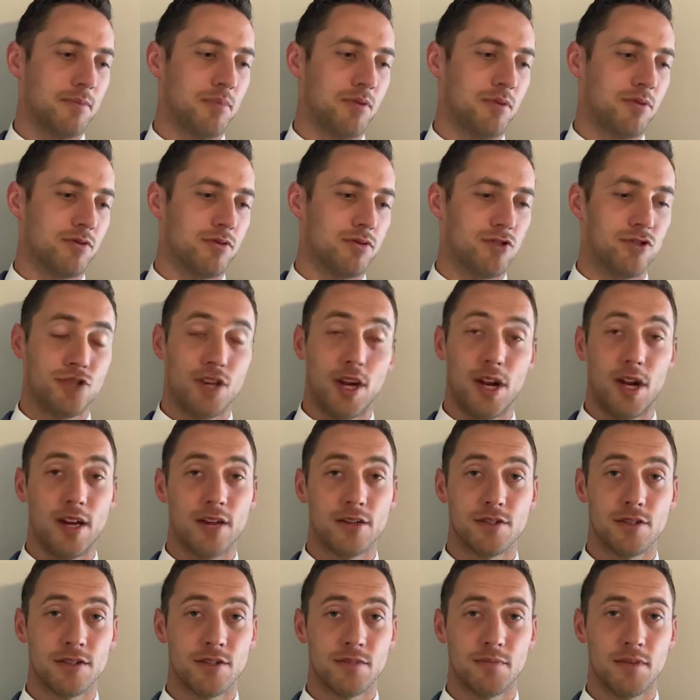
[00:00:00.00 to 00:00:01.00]

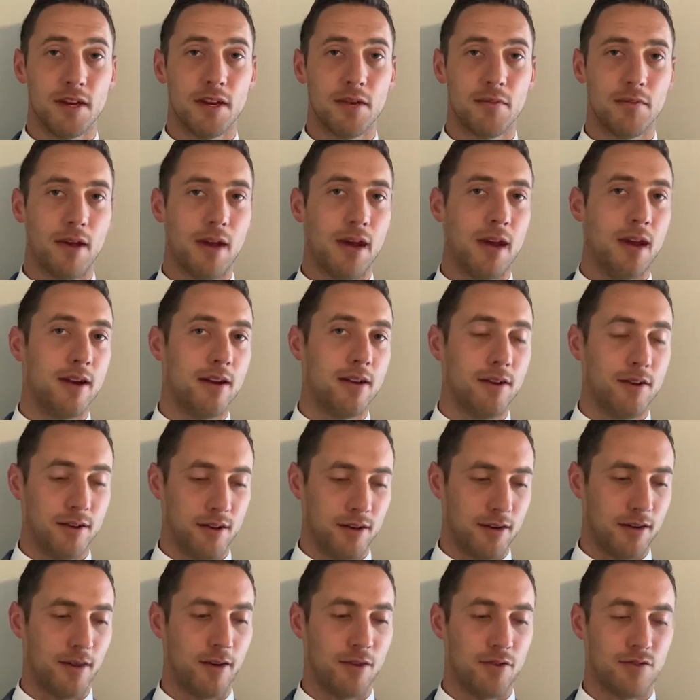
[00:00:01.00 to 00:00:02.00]
change that's being made, and you
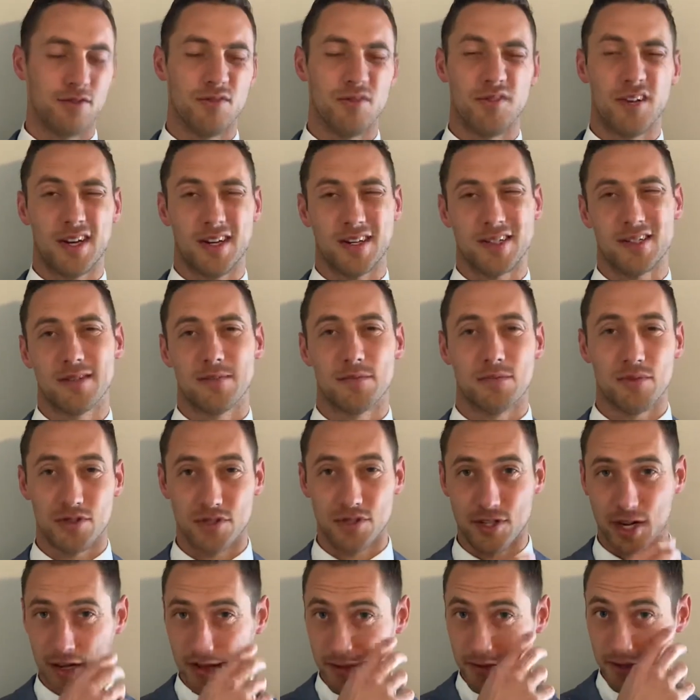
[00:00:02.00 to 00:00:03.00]
can go through like a simple
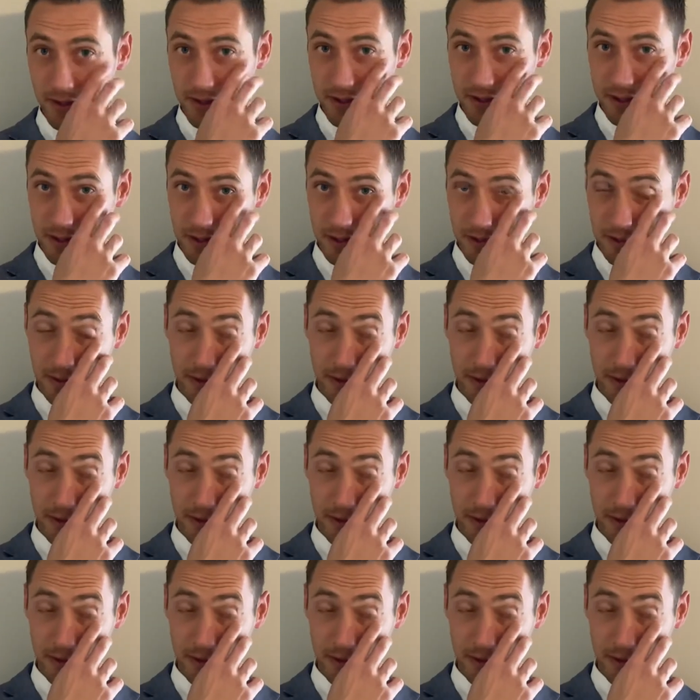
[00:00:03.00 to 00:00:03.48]
checklist.